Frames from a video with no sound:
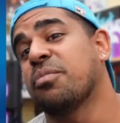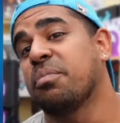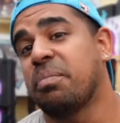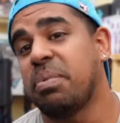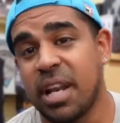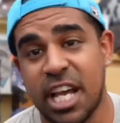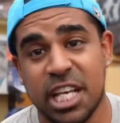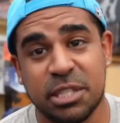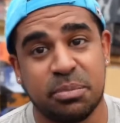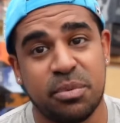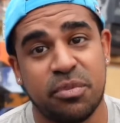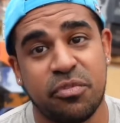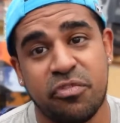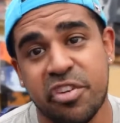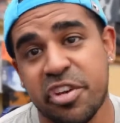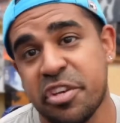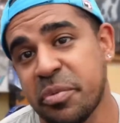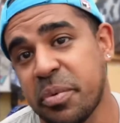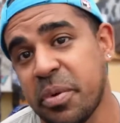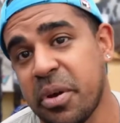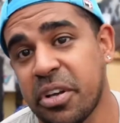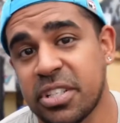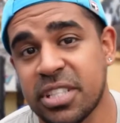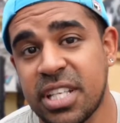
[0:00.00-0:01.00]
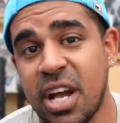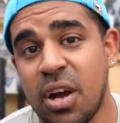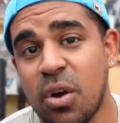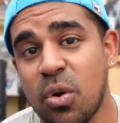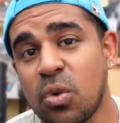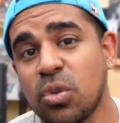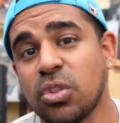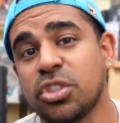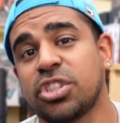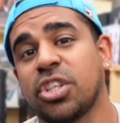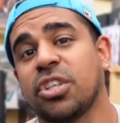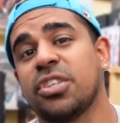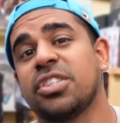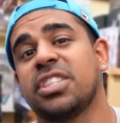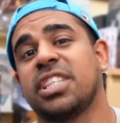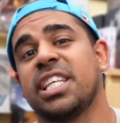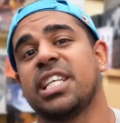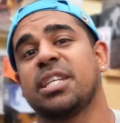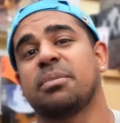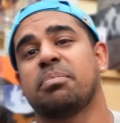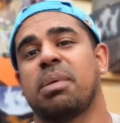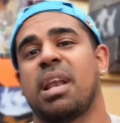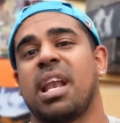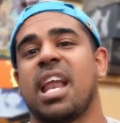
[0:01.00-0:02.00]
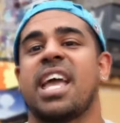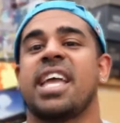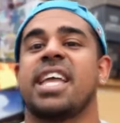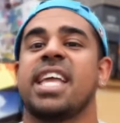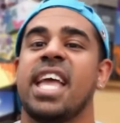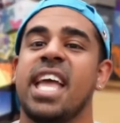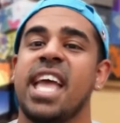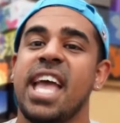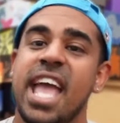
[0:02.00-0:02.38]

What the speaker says: Plasma 3 as well, because that also seen play